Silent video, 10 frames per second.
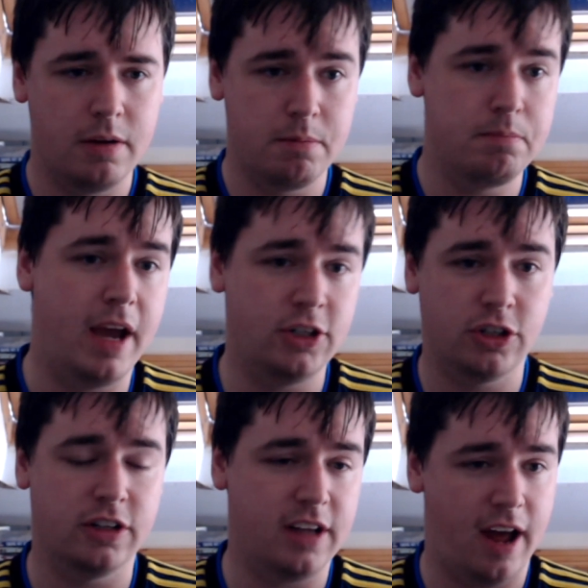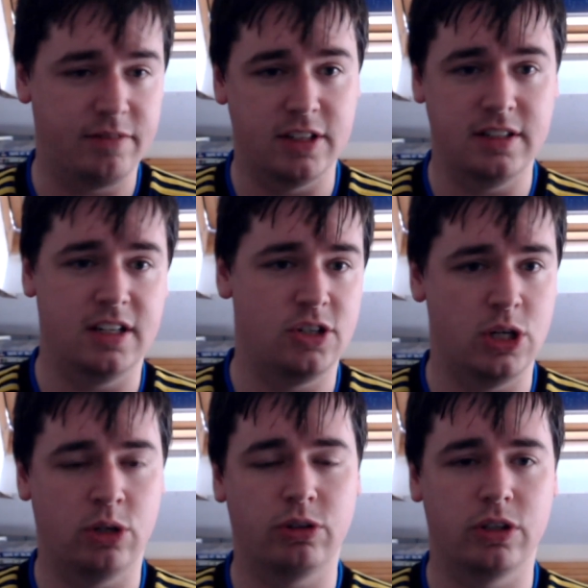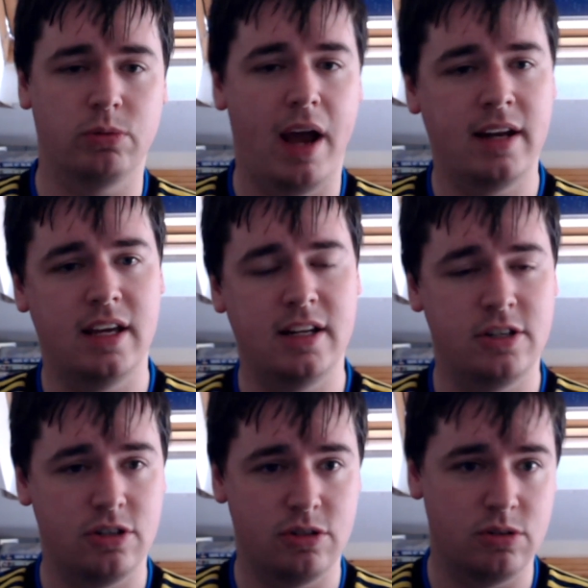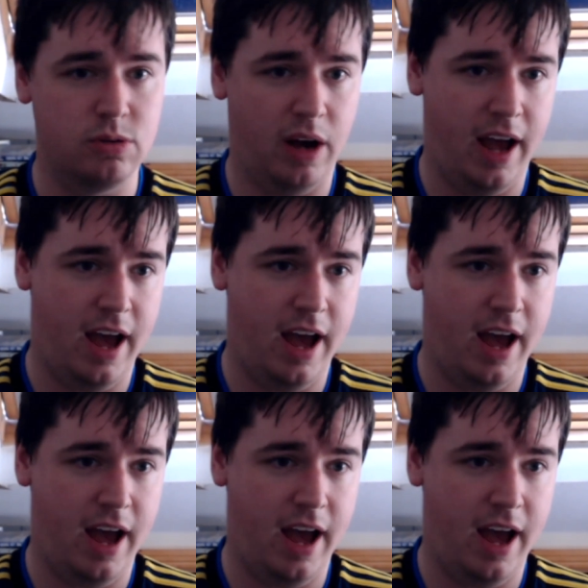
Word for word: make sure to have the CG crew ready to